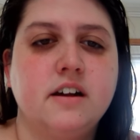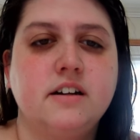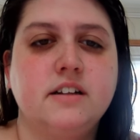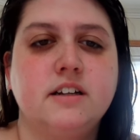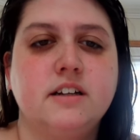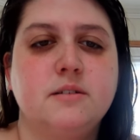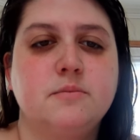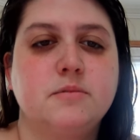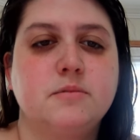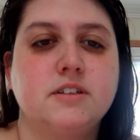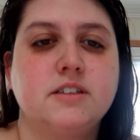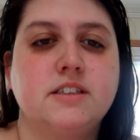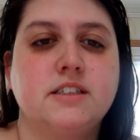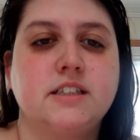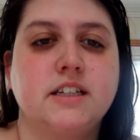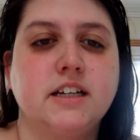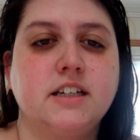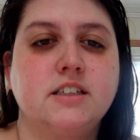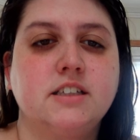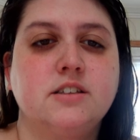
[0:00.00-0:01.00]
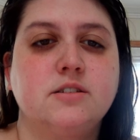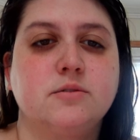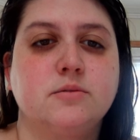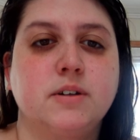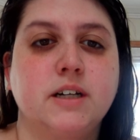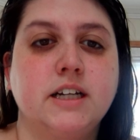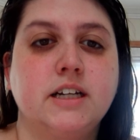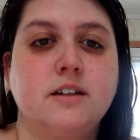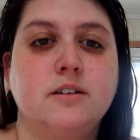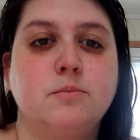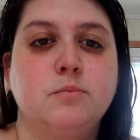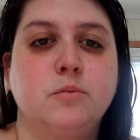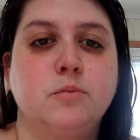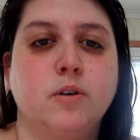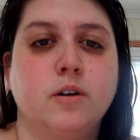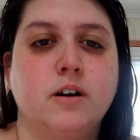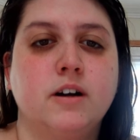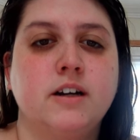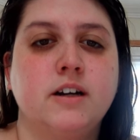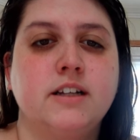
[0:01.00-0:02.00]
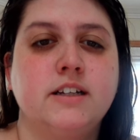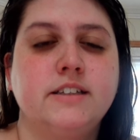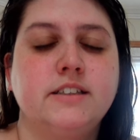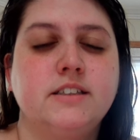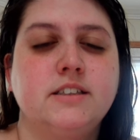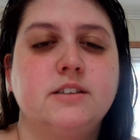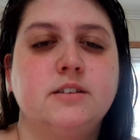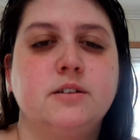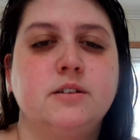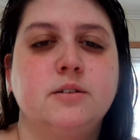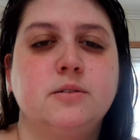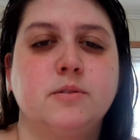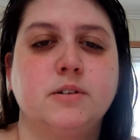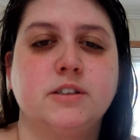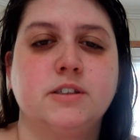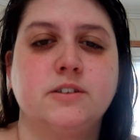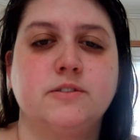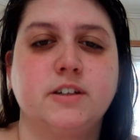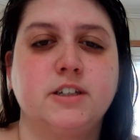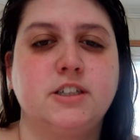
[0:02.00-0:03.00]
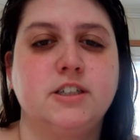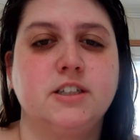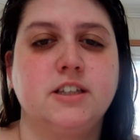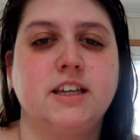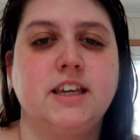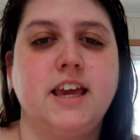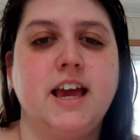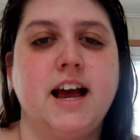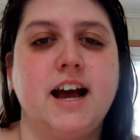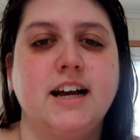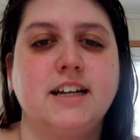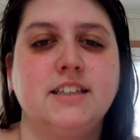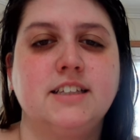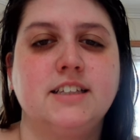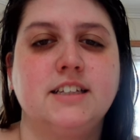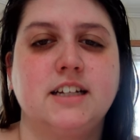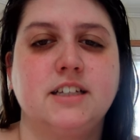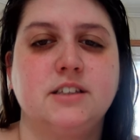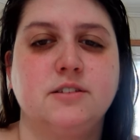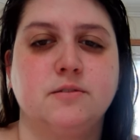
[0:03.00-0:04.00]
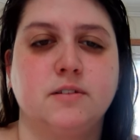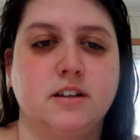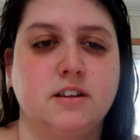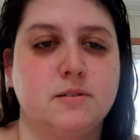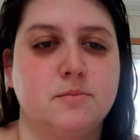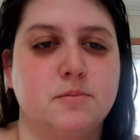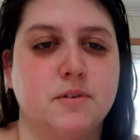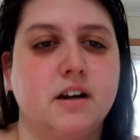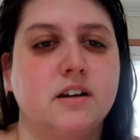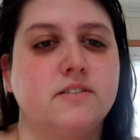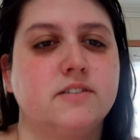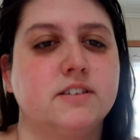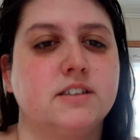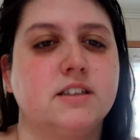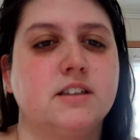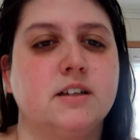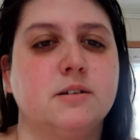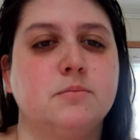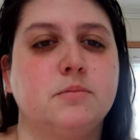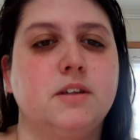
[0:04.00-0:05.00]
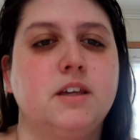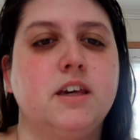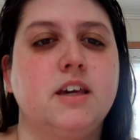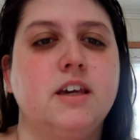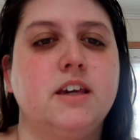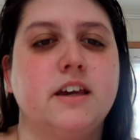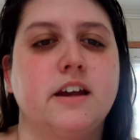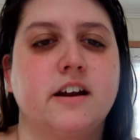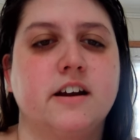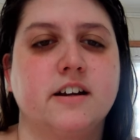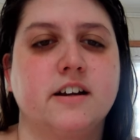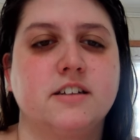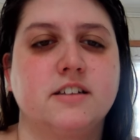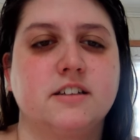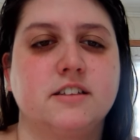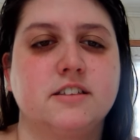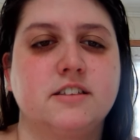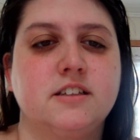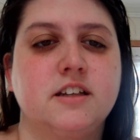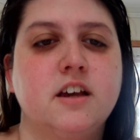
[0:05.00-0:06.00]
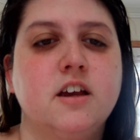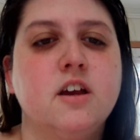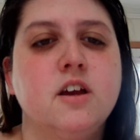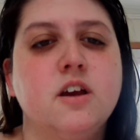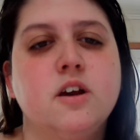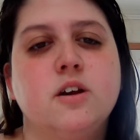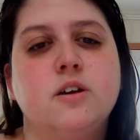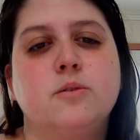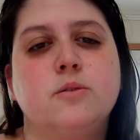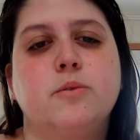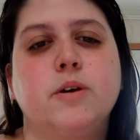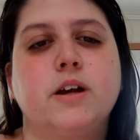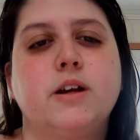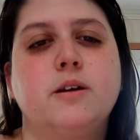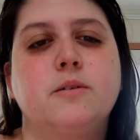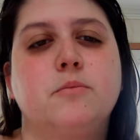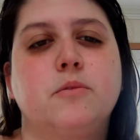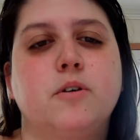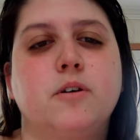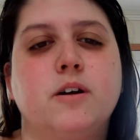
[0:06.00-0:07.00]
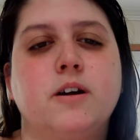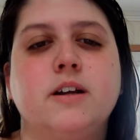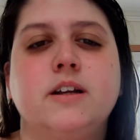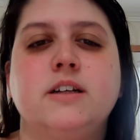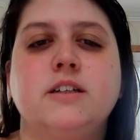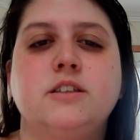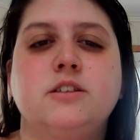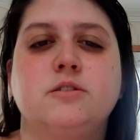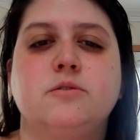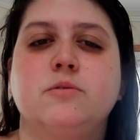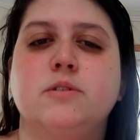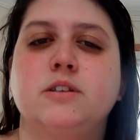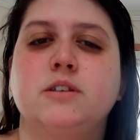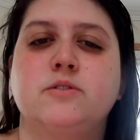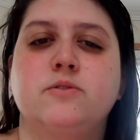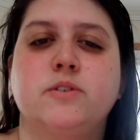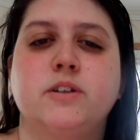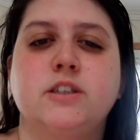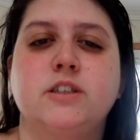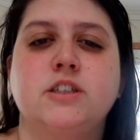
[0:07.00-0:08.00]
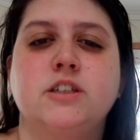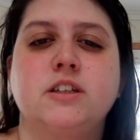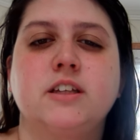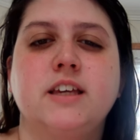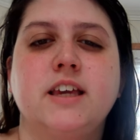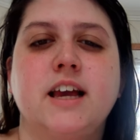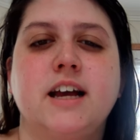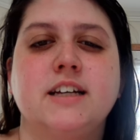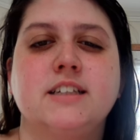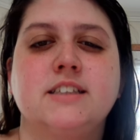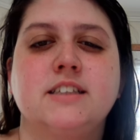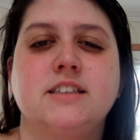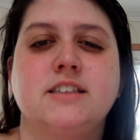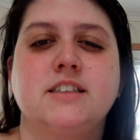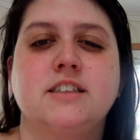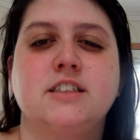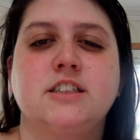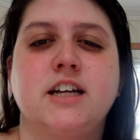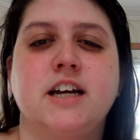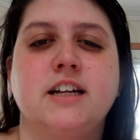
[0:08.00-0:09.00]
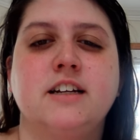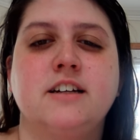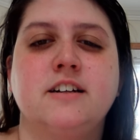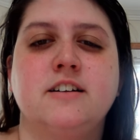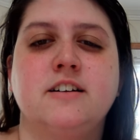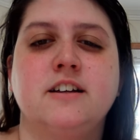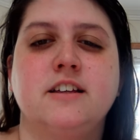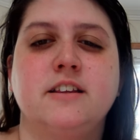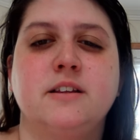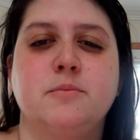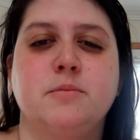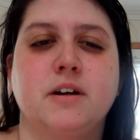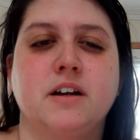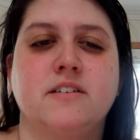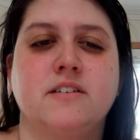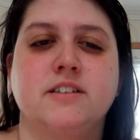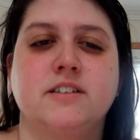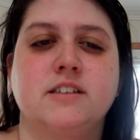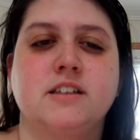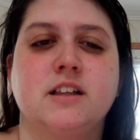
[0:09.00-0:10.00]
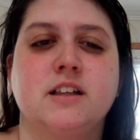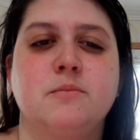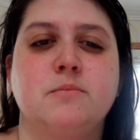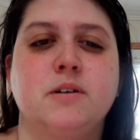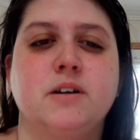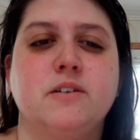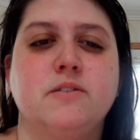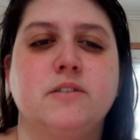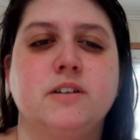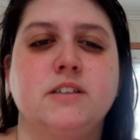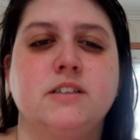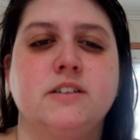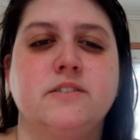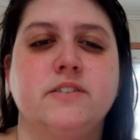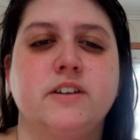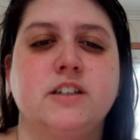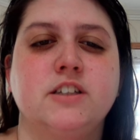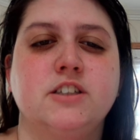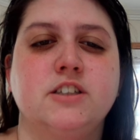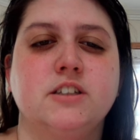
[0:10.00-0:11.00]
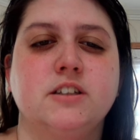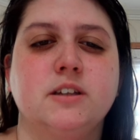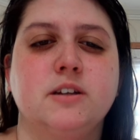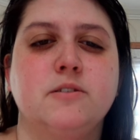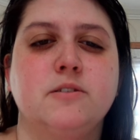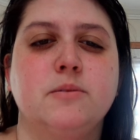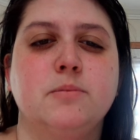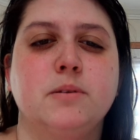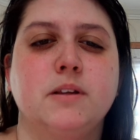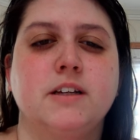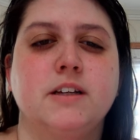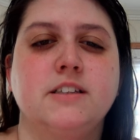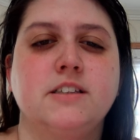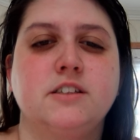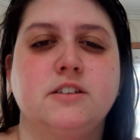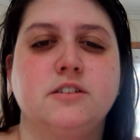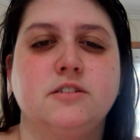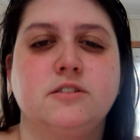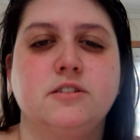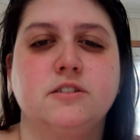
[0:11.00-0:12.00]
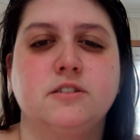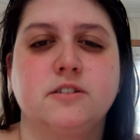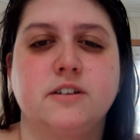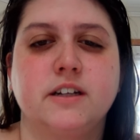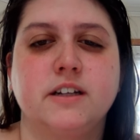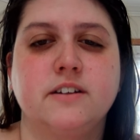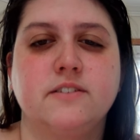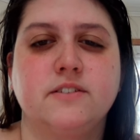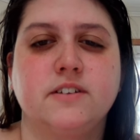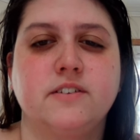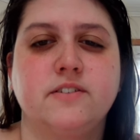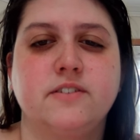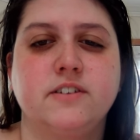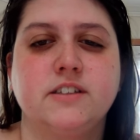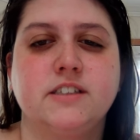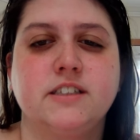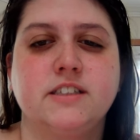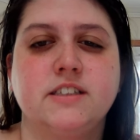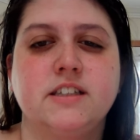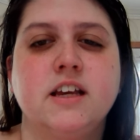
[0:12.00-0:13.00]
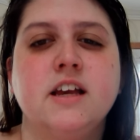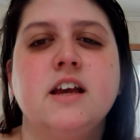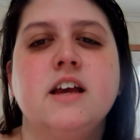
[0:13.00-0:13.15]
Number six, Rick Moranis was originally cast as one of the Breakfast Club key characters. Rick Moranis was originally cast as the janitor in the Breakfast Club, but was eventually replaced due to creative differences.